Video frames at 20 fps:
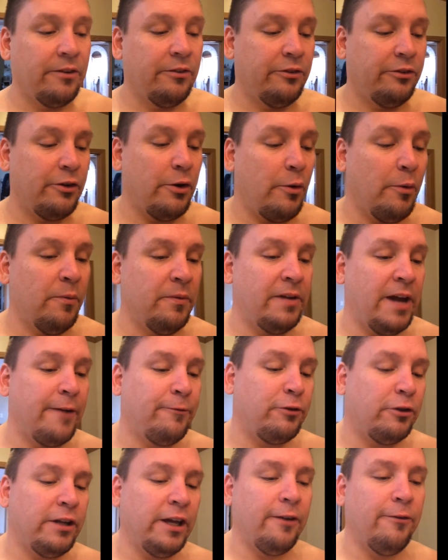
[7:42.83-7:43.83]
So
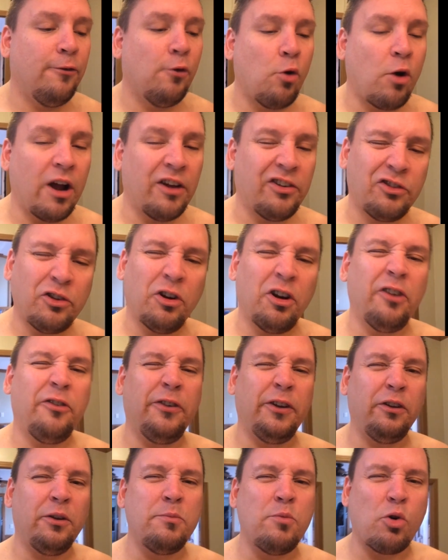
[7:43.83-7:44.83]
after day 4, I started
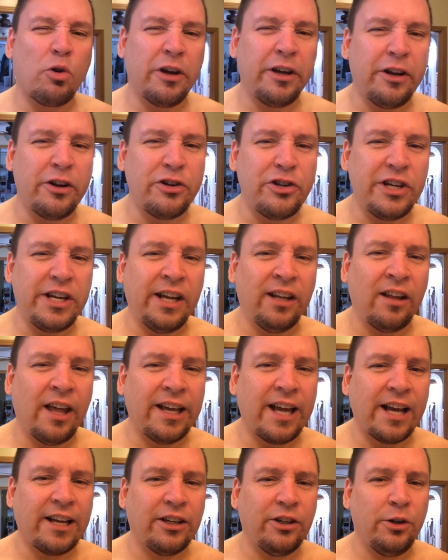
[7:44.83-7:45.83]
feeling more energy, and
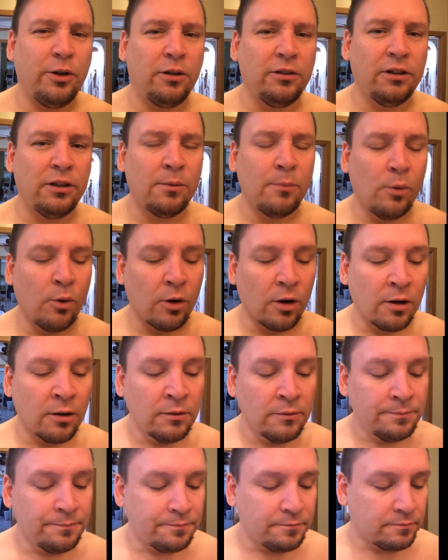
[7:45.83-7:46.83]
like I could do a little more.
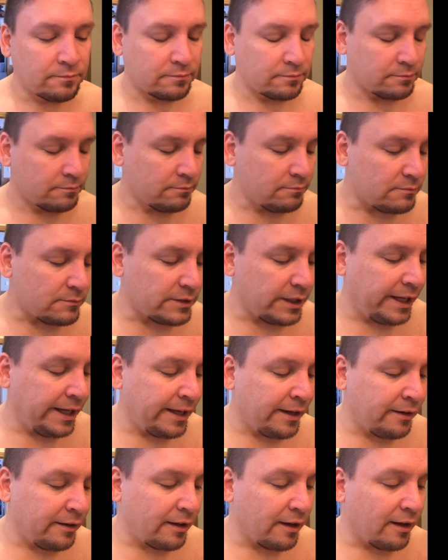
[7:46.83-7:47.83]

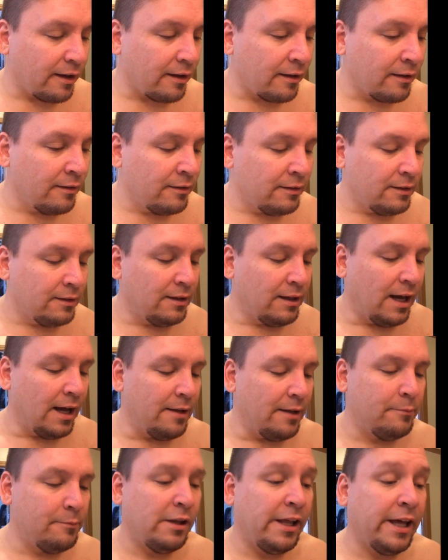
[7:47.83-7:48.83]
And
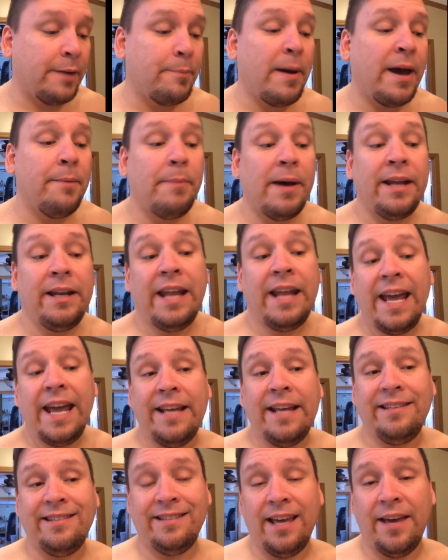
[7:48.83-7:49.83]
like by
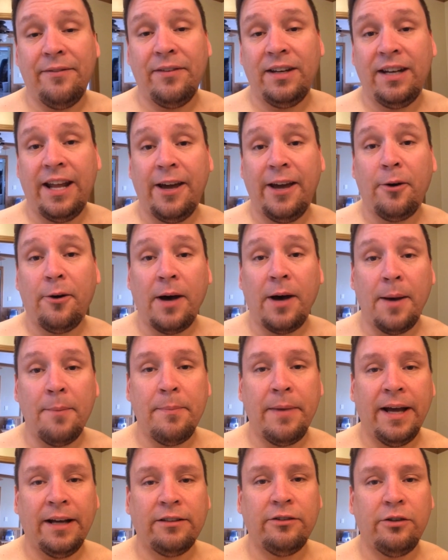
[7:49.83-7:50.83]
day 7 now,
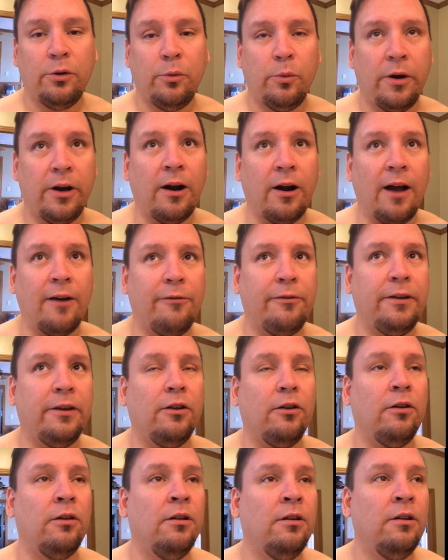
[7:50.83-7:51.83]
I'm back to where I
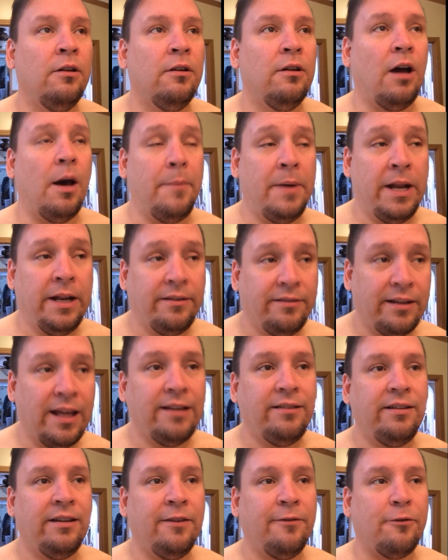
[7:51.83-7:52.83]
feel, I mean, it's
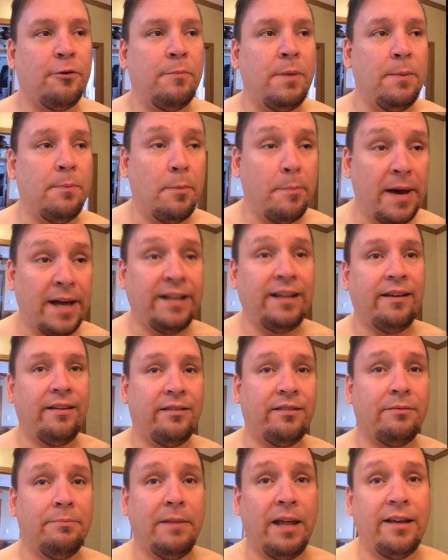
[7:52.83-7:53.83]
day 10 for me, but by
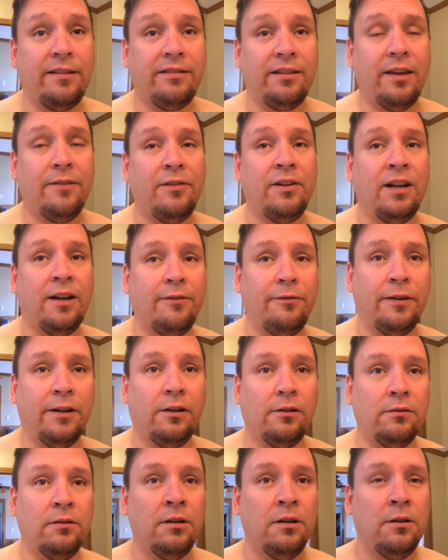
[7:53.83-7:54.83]
day 7, I
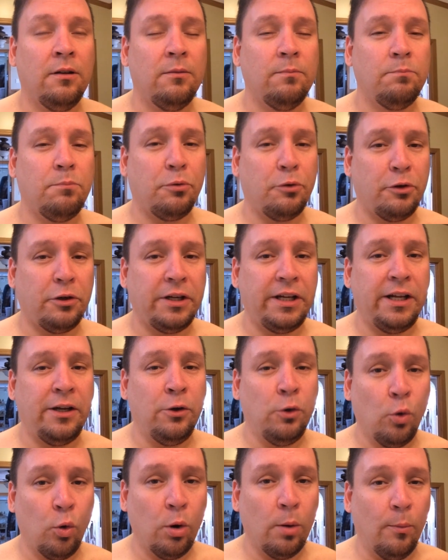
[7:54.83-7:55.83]
felt pretty
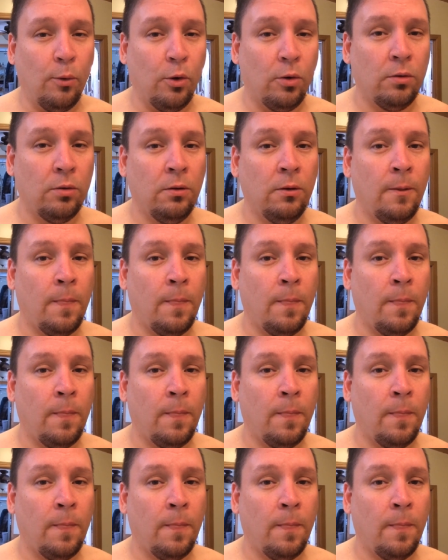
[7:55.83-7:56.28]
normal.